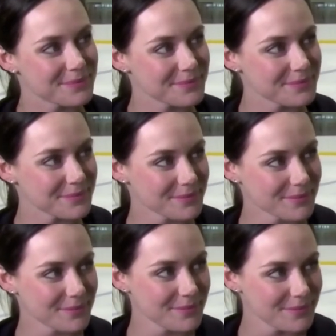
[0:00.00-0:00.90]

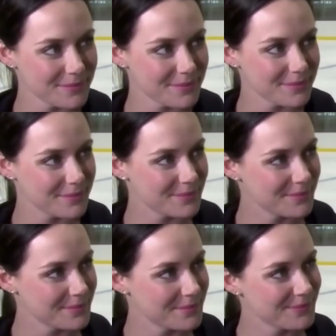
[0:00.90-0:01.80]

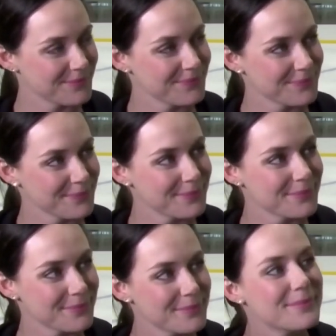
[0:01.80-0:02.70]

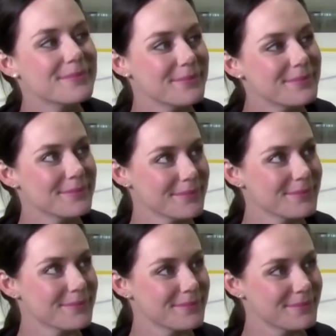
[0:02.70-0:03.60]

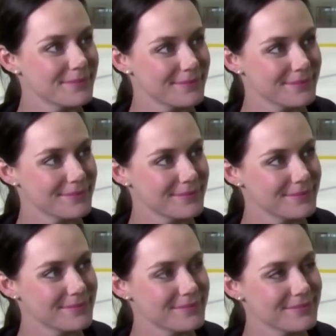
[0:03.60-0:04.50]

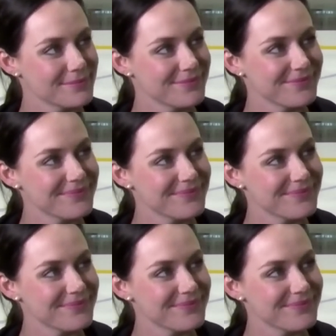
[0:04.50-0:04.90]
The person shown says nothing.